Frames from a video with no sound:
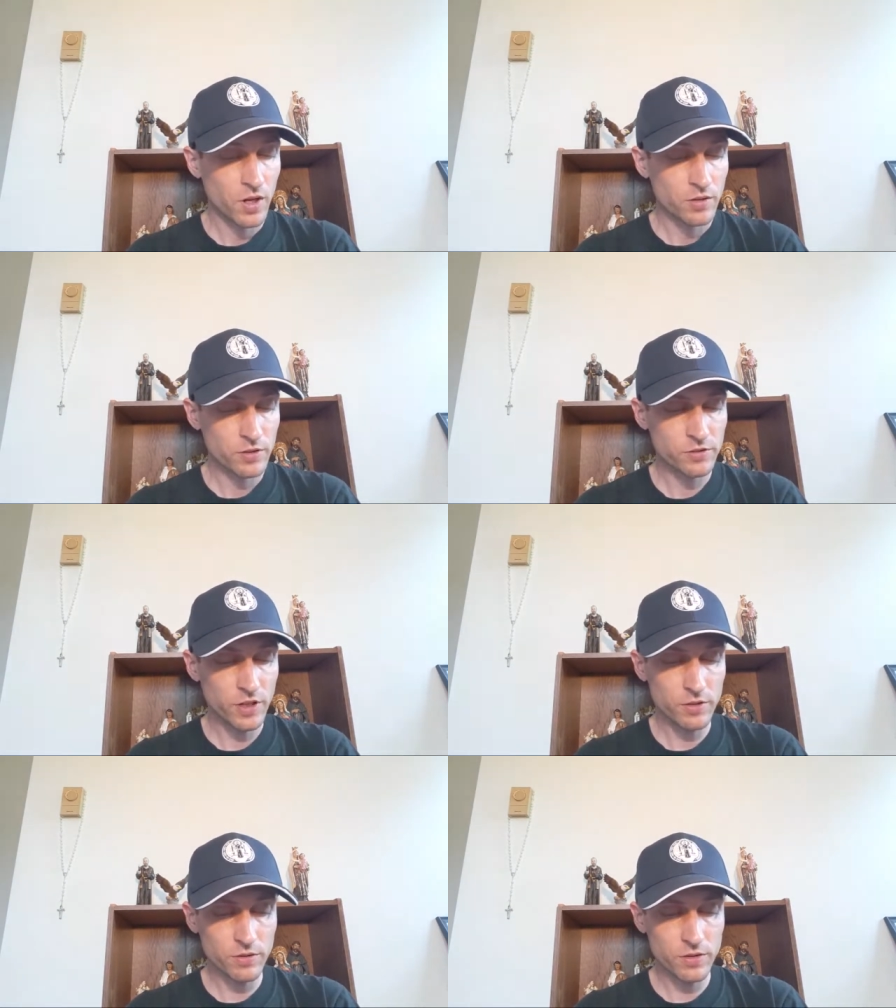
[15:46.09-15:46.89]
The
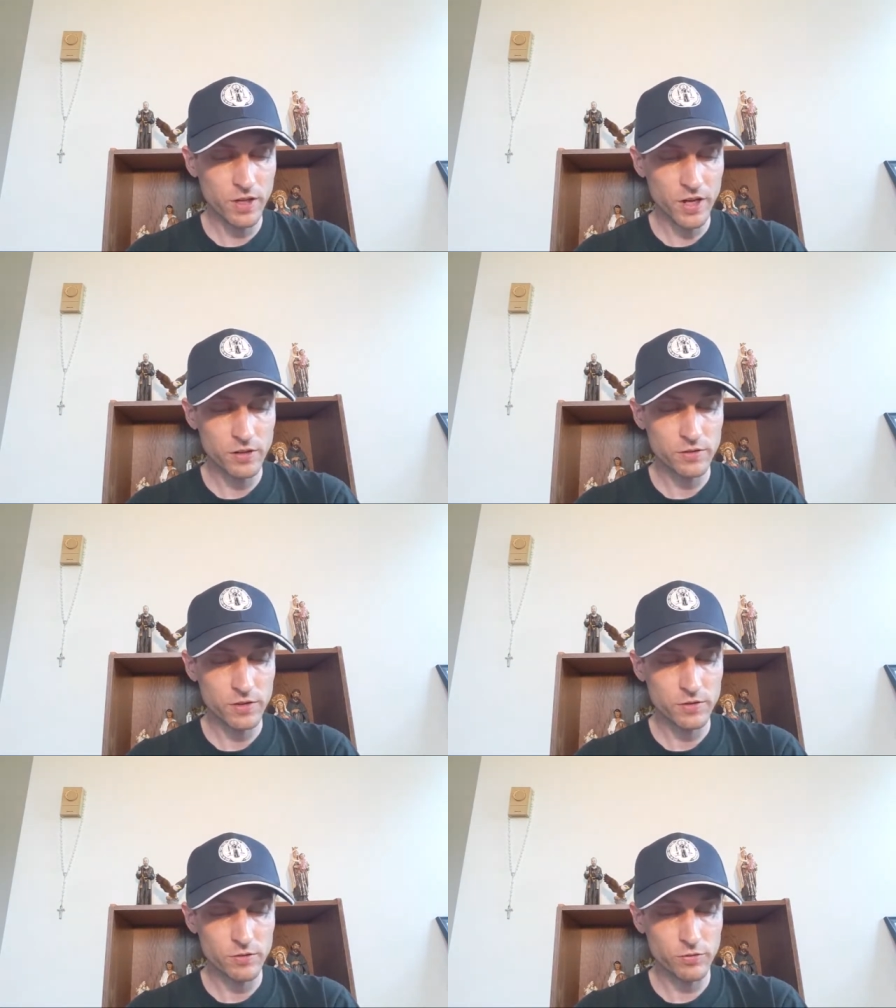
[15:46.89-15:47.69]
southern
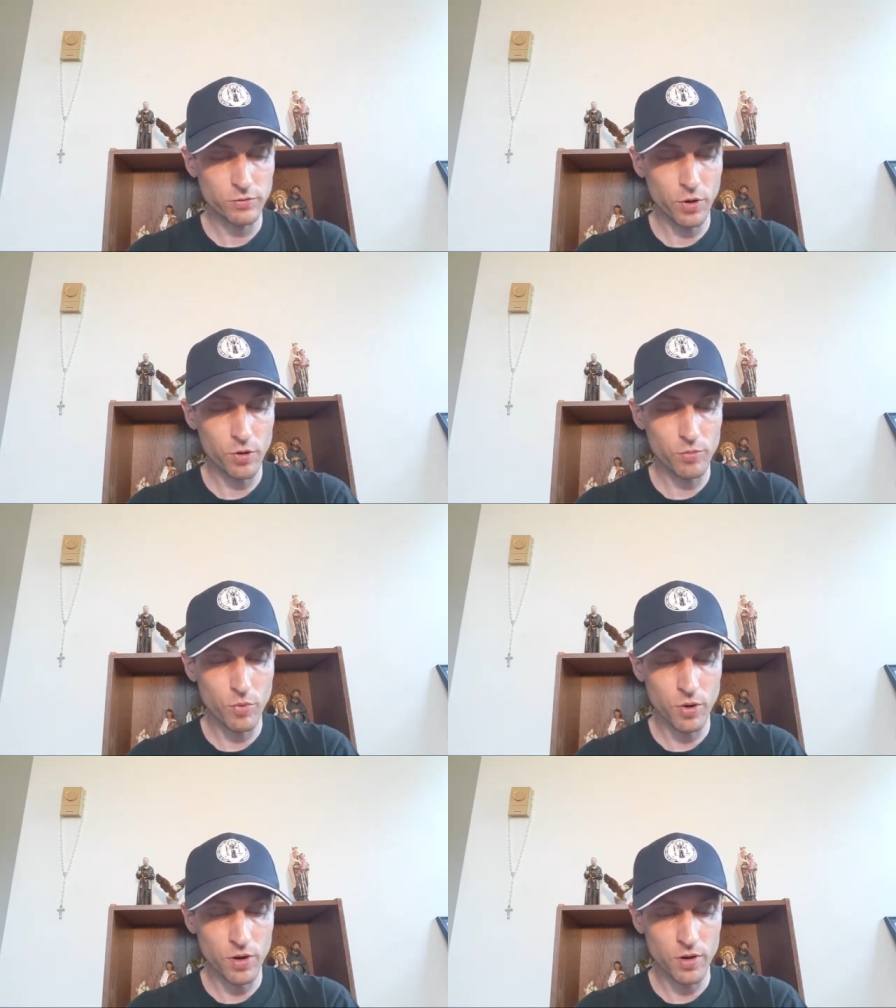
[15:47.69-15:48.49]
diocese of
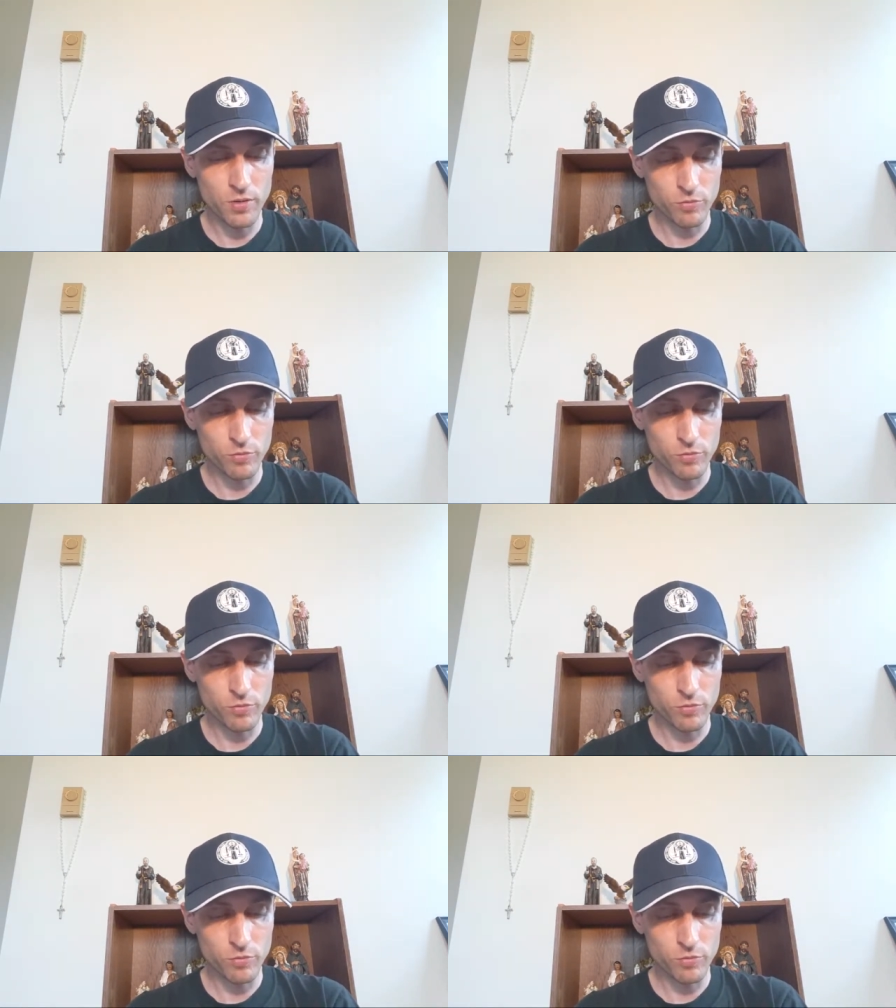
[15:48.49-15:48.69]
Roermond,